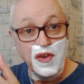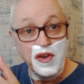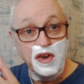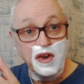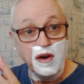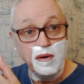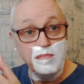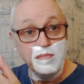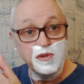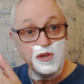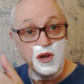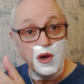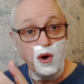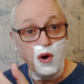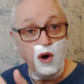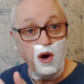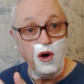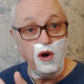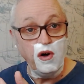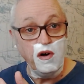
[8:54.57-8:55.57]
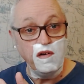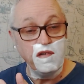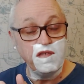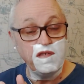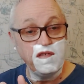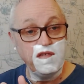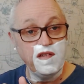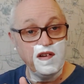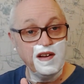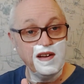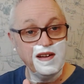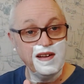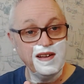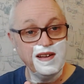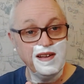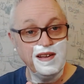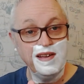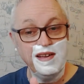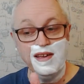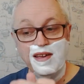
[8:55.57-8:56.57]
comes off
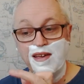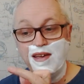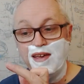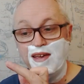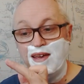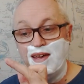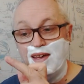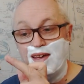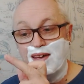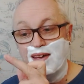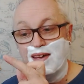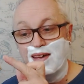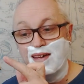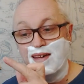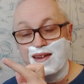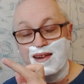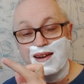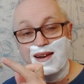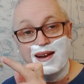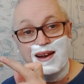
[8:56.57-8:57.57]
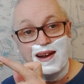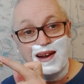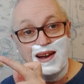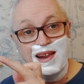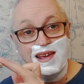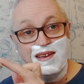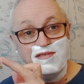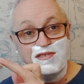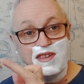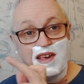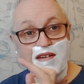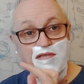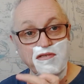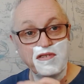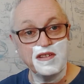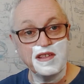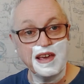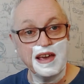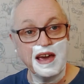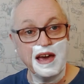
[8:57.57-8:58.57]
and leaves
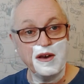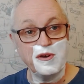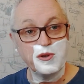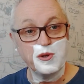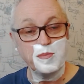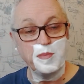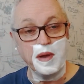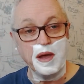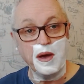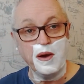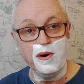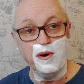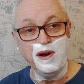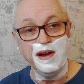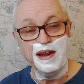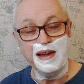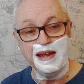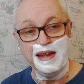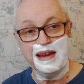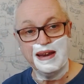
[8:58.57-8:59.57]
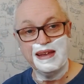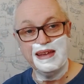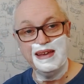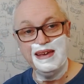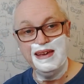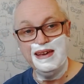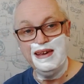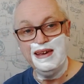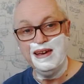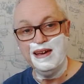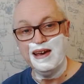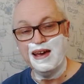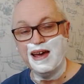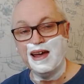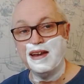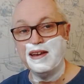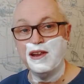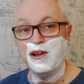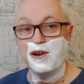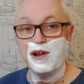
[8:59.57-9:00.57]
everything else behind,
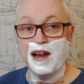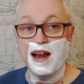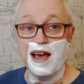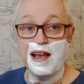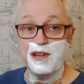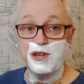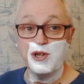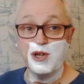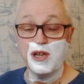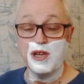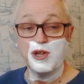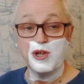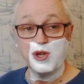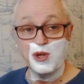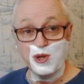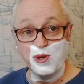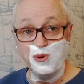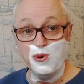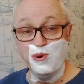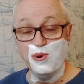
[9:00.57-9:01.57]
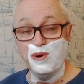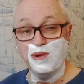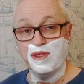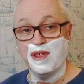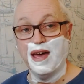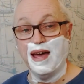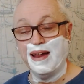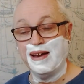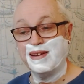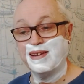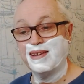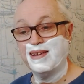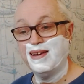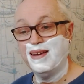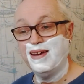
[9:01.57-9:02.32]
and you can actually store that